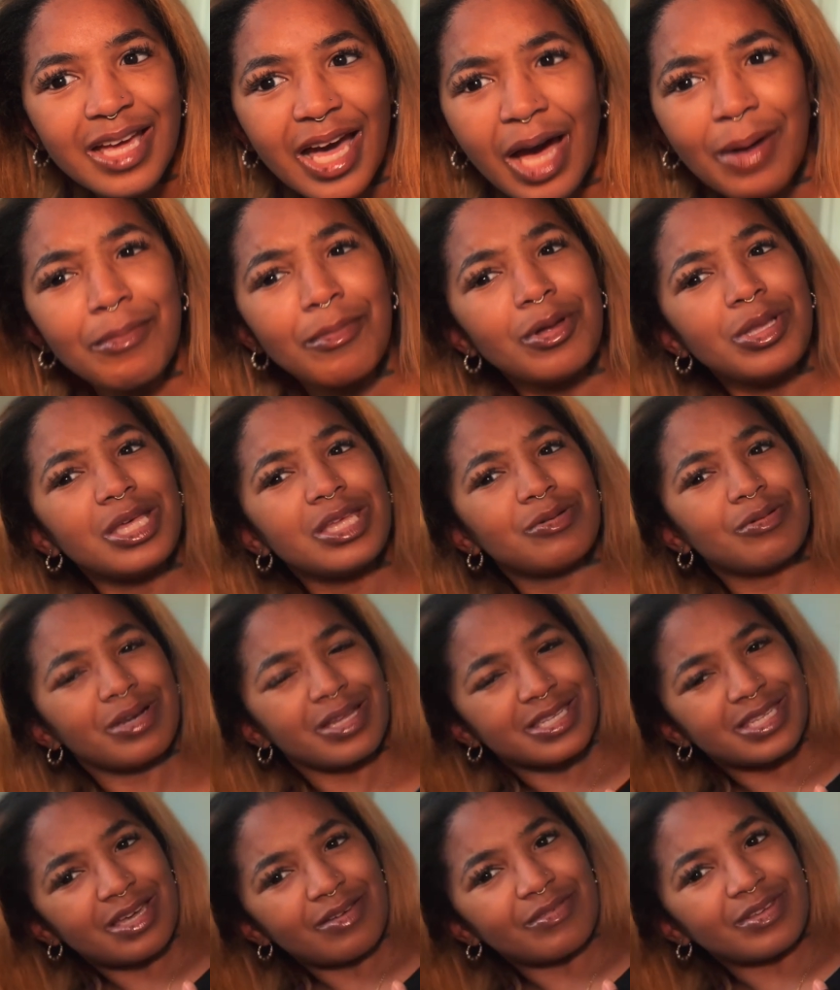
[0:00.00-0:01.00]
I'm only
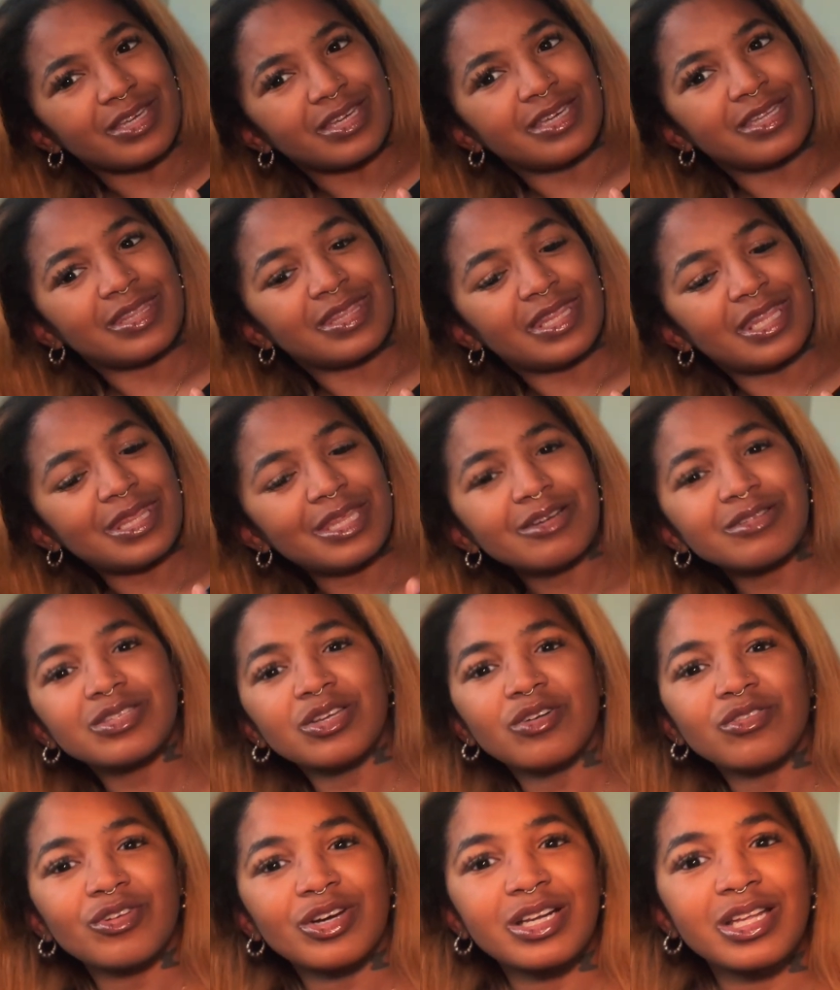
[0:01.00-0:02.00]
27. And they're
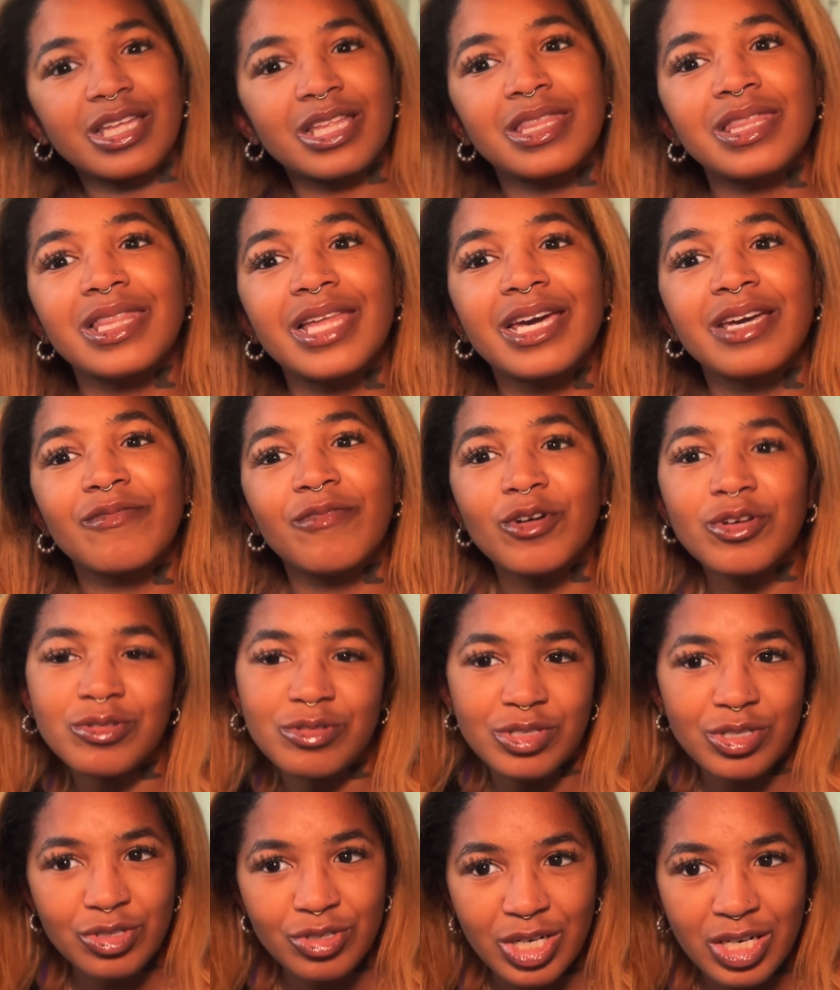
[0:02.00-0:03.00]
still and like folks
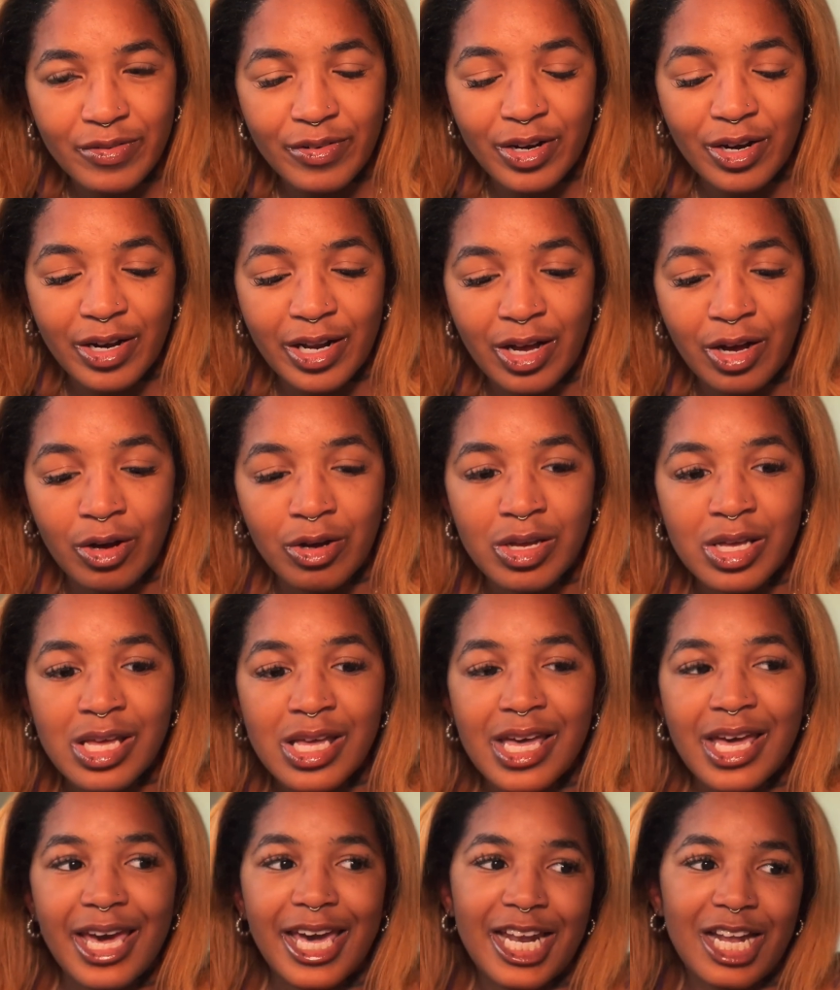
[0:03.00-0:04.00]
are still trying to figure it out.
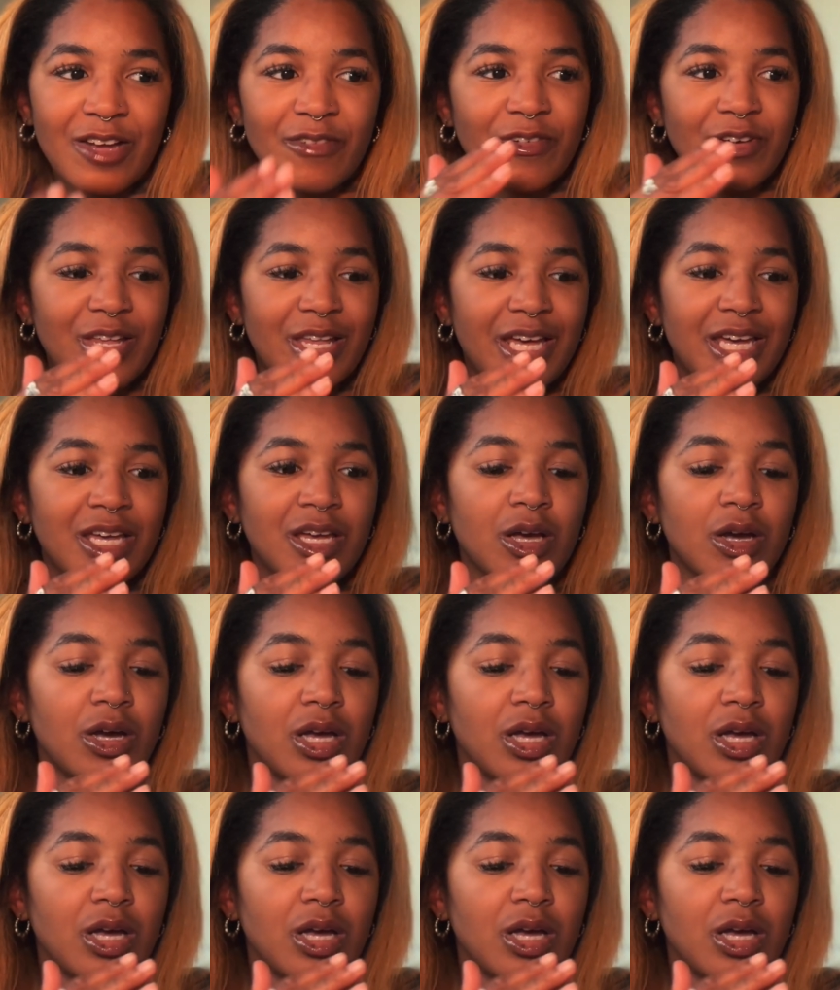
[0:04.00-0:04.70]
And I feel like